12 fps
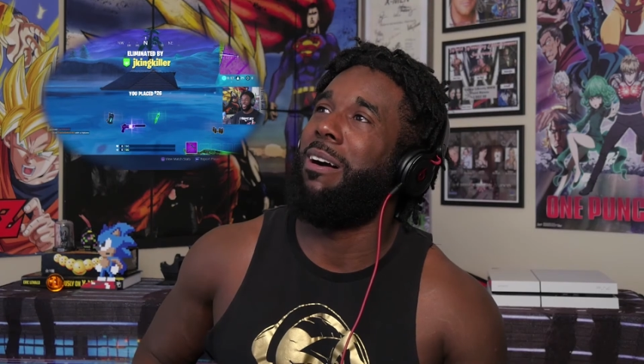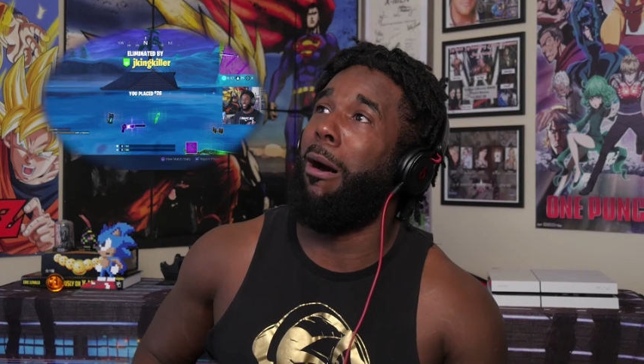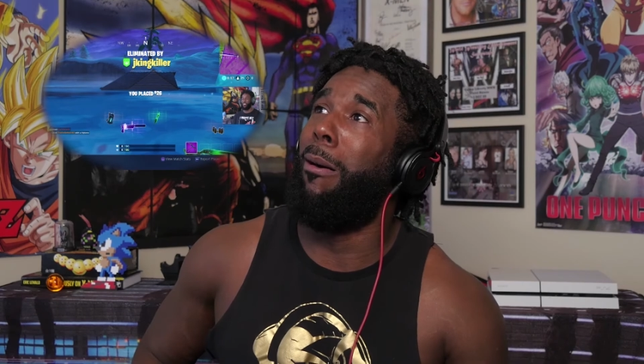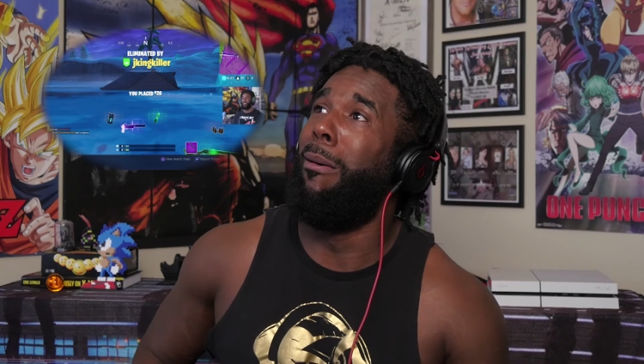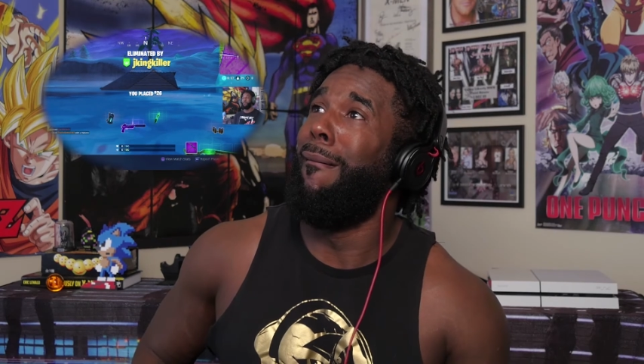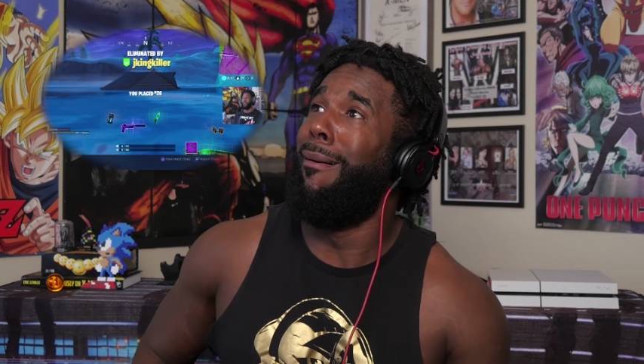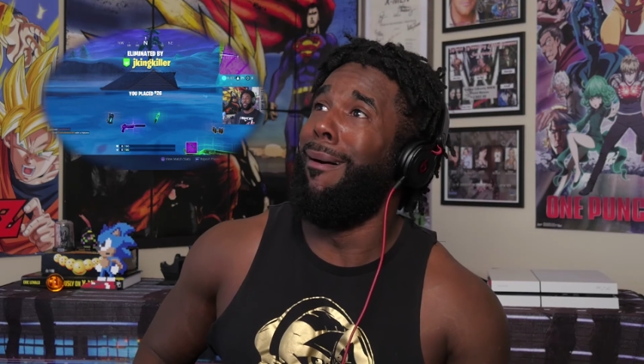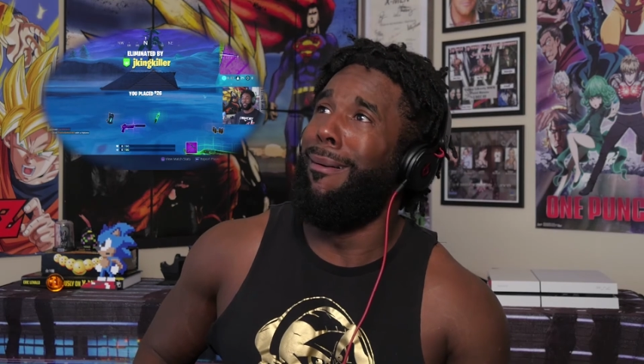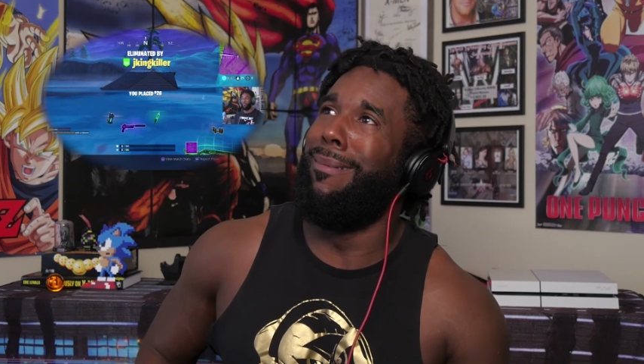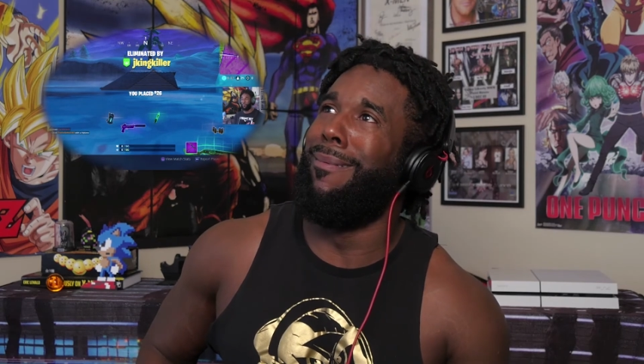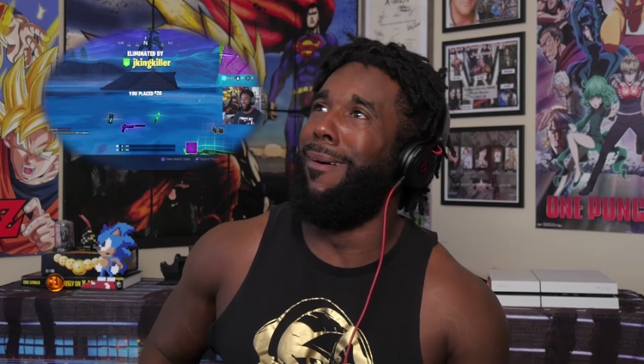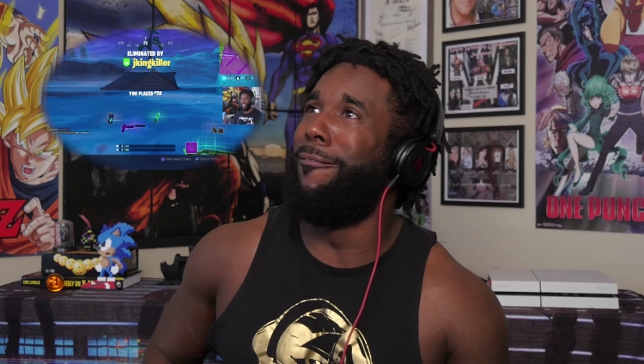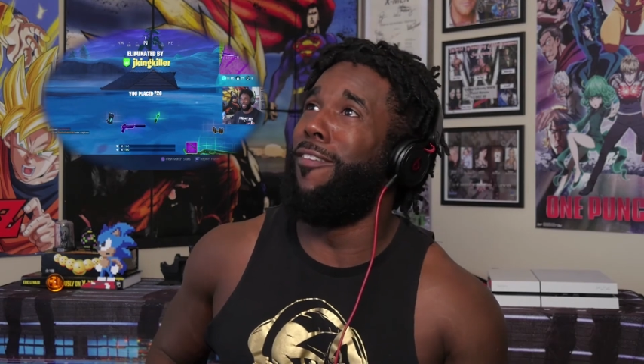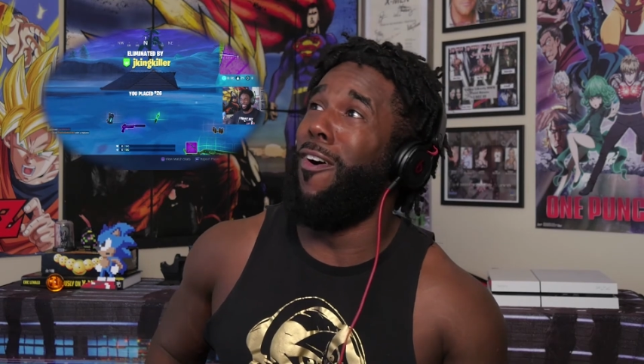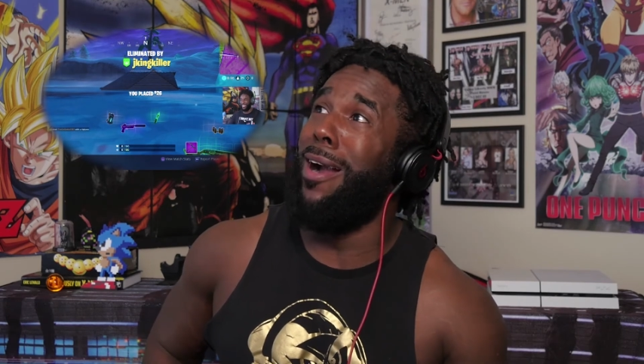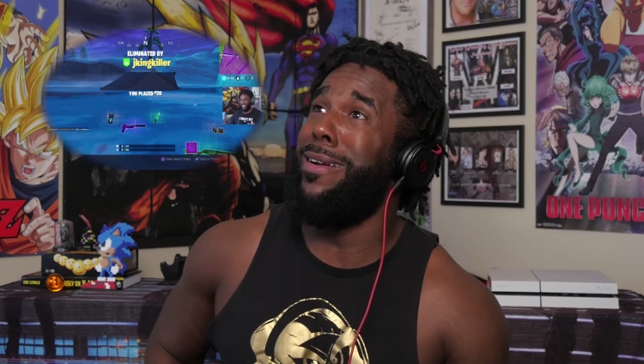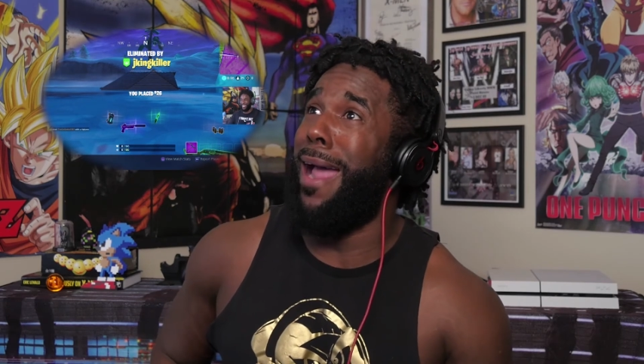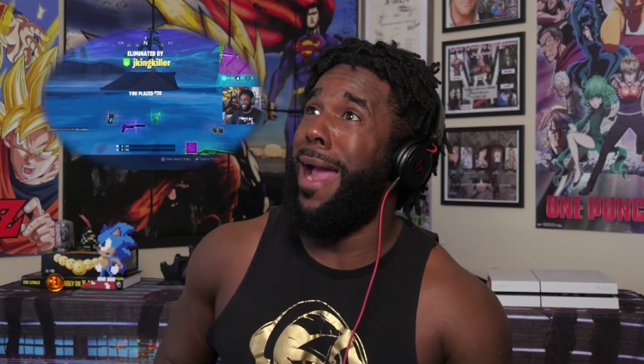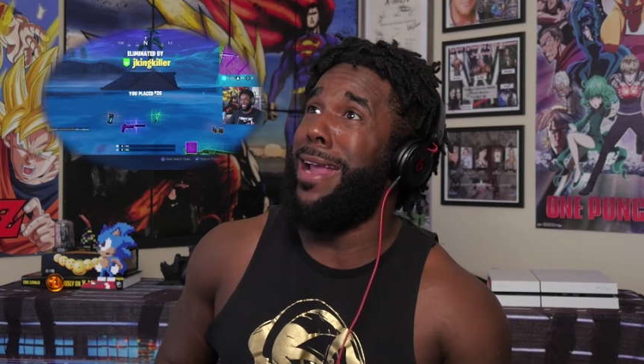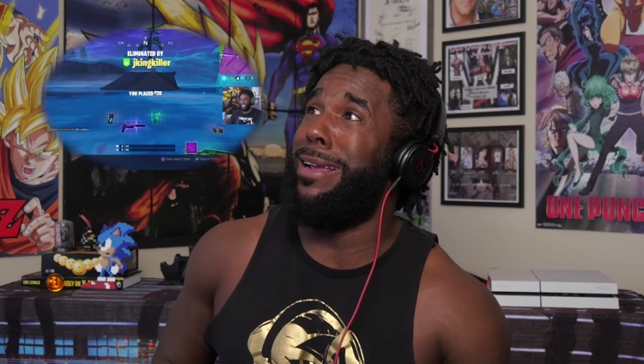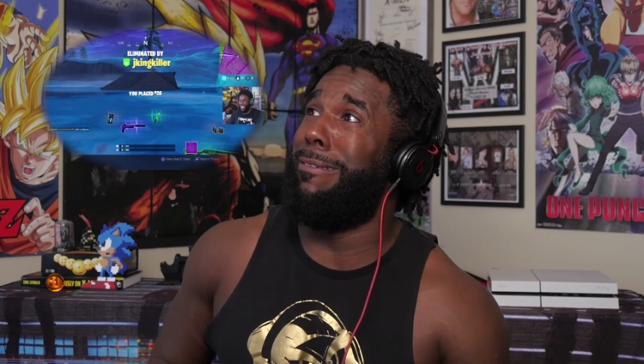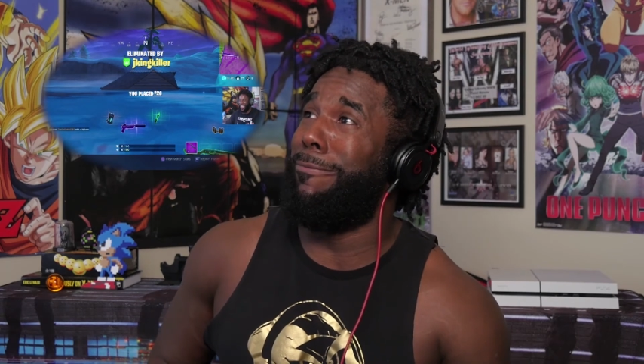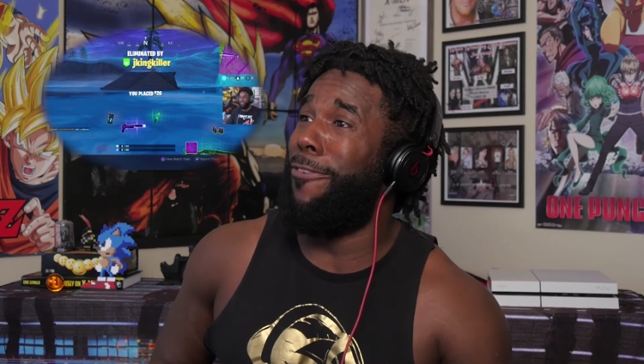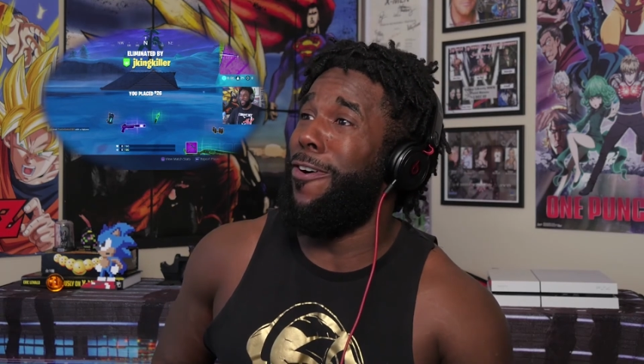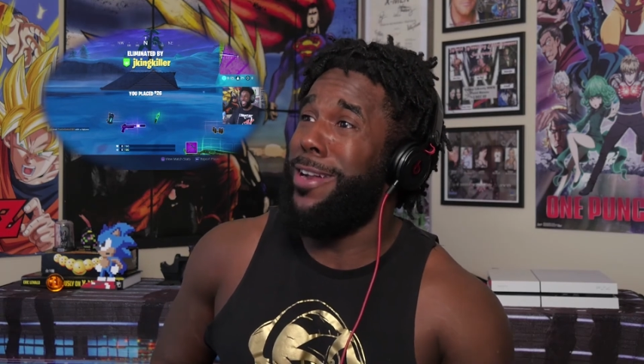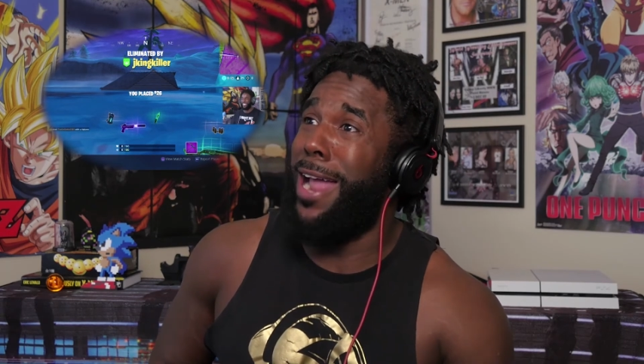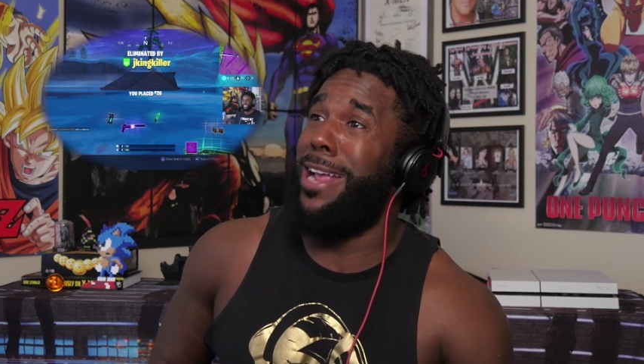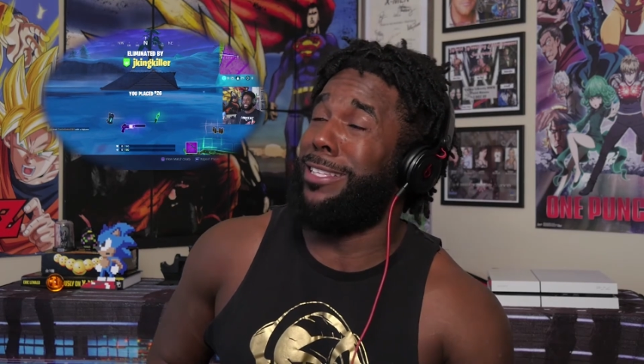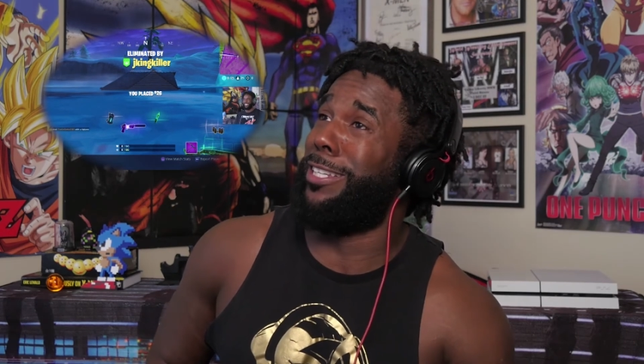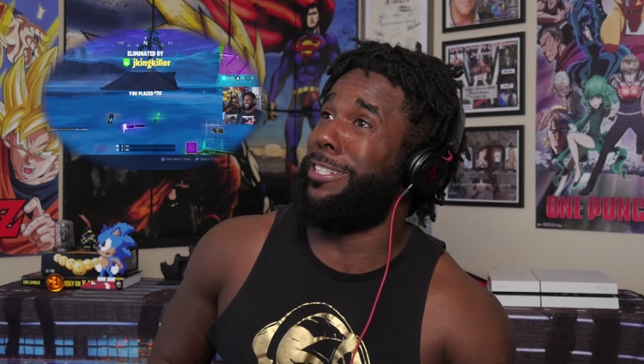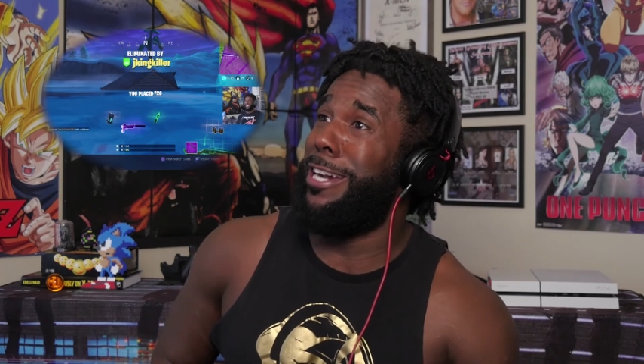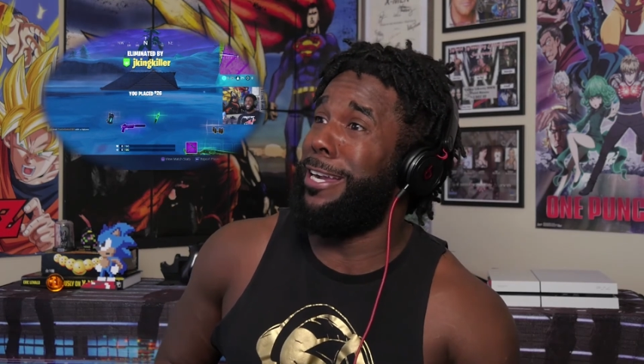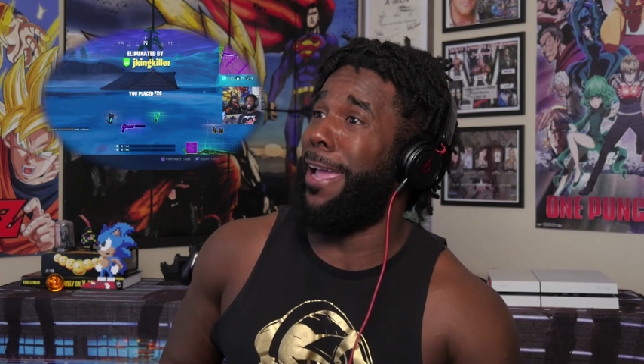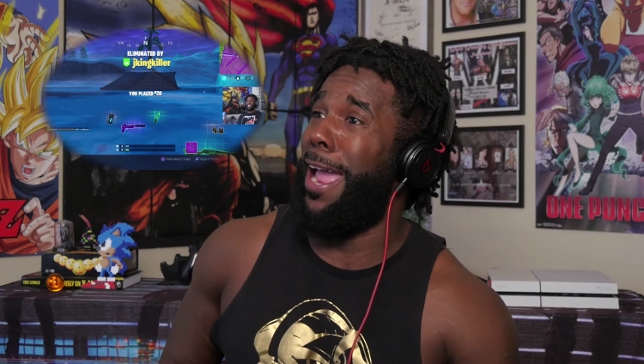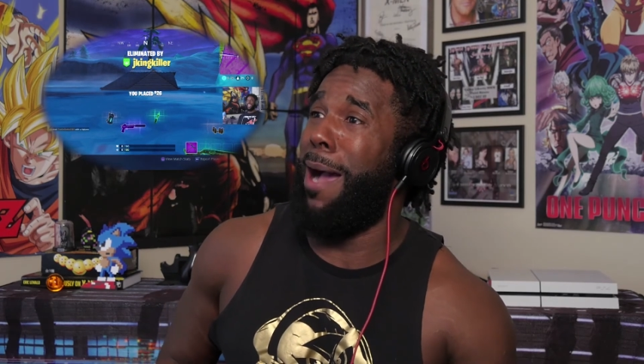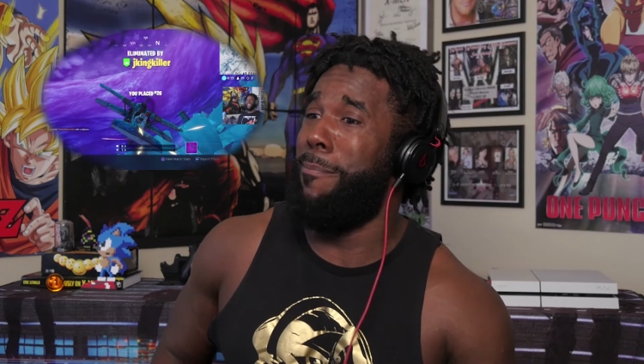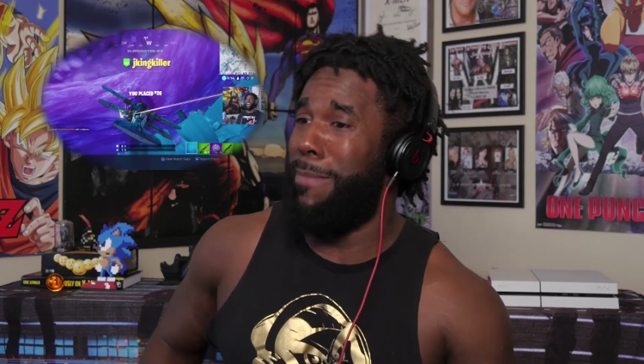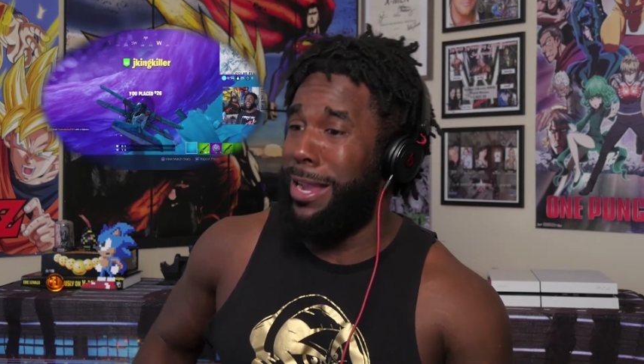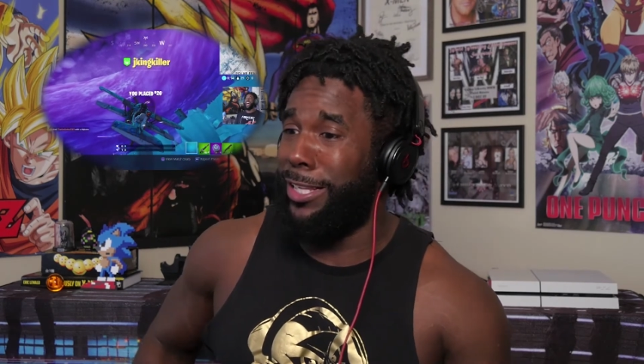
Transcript: you oh, well, Fortnite! Fortnite's a good game. I miss